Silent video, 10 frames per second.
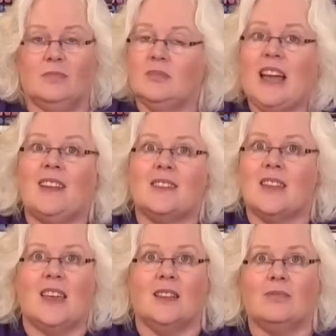that's
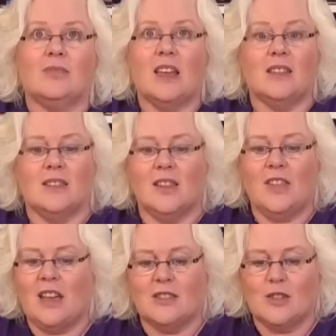it. That's,
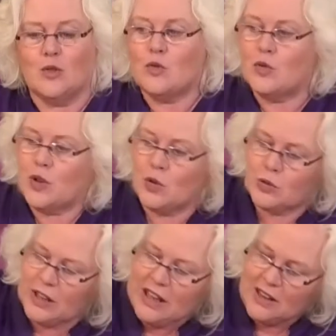that's all you'll
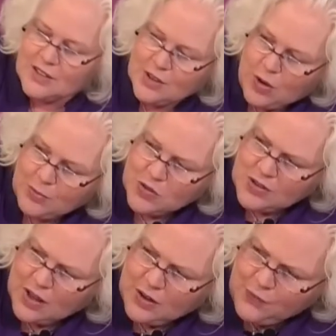need. So I'm
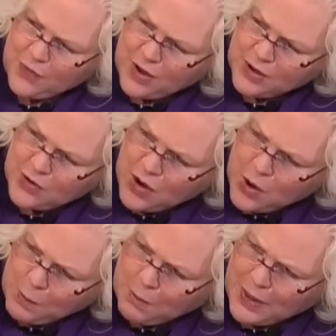just going to find
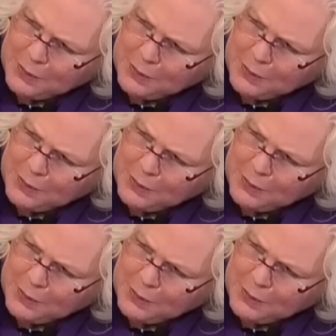my